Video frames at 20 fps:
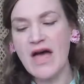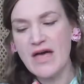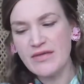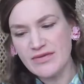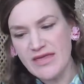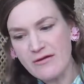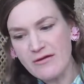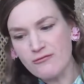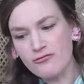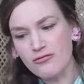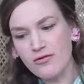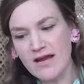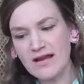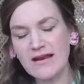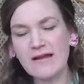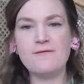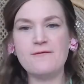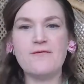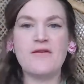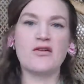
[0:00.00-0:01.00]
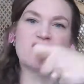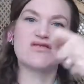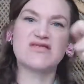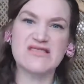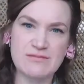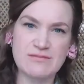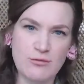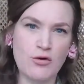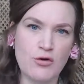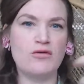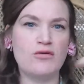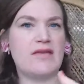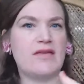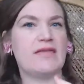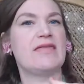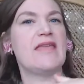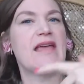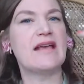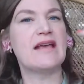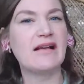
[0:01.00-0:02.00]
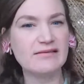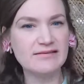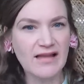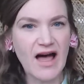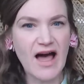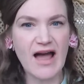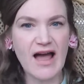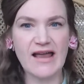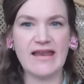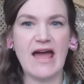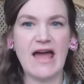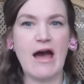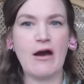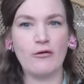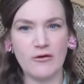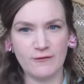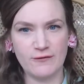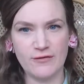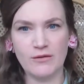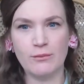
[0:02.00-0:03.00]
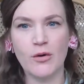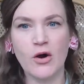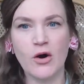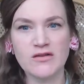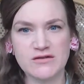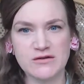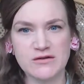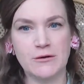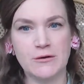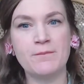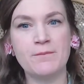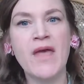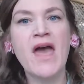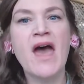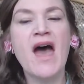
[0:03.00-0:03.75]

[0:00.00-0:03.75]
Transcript: they really feel smooth and they glide out of the bottle.